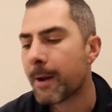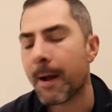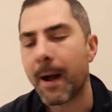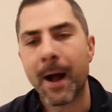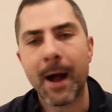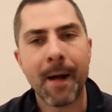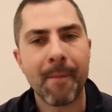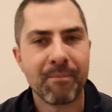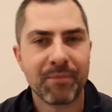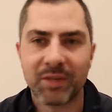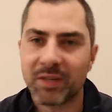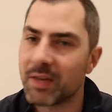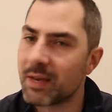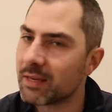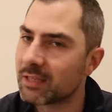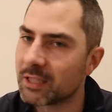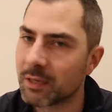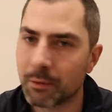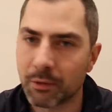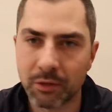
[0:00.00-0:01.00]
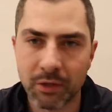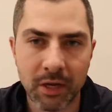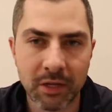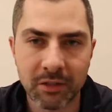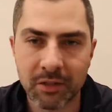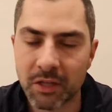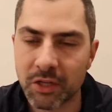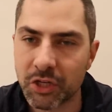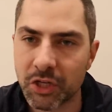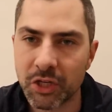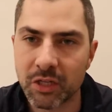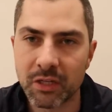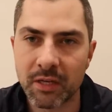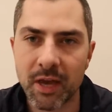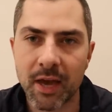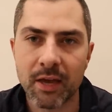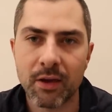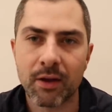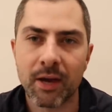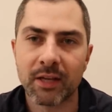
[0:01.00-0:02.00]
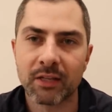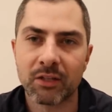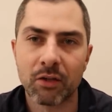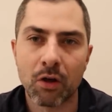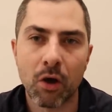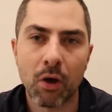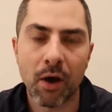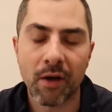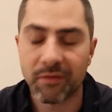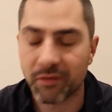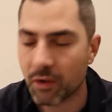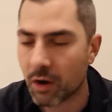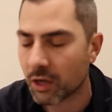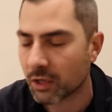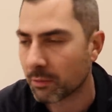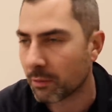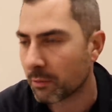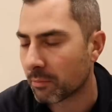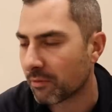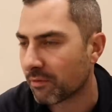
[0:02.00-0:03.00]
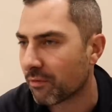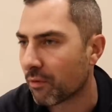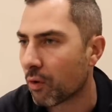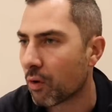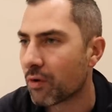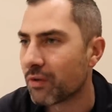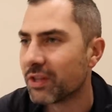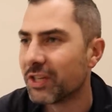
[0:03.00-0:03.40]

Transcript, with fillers: Uh, seeing similar things in the GTA. You guys know I've talked about it before.